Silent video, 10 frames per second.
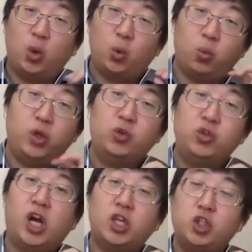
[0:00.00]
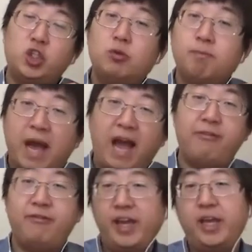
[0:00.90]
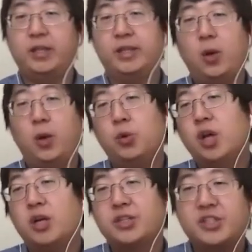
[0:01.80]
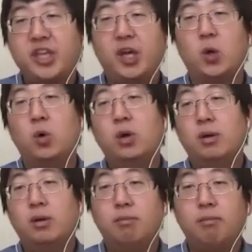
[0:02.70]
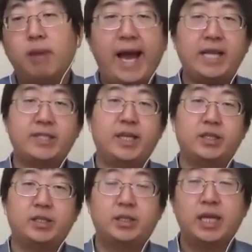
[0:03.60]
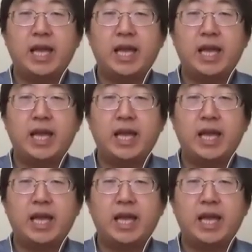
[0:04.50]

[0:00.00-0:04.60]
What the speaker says: will not do bad thing, that will not steal my assets.